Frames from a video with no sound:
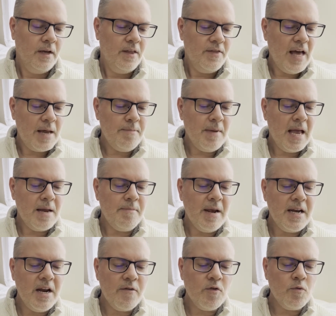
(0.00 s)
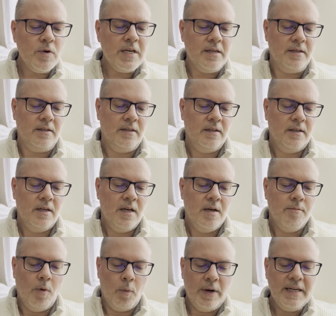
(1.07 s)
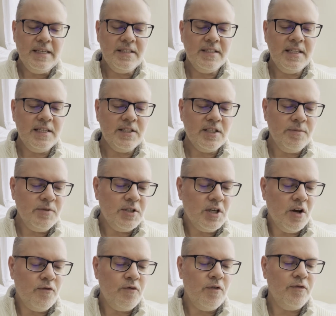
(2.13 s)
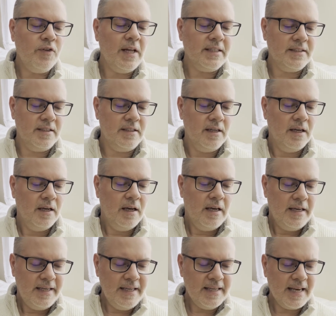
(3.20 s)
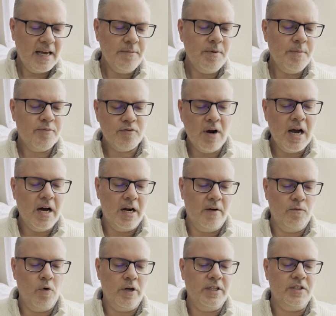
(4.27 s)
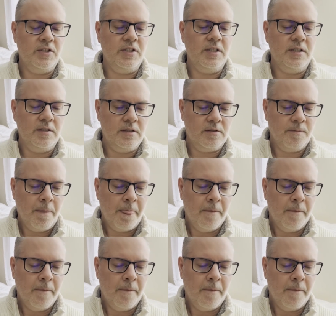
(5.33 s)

That man may never win, but when he sees himself reflected, he can be proud of what he sees.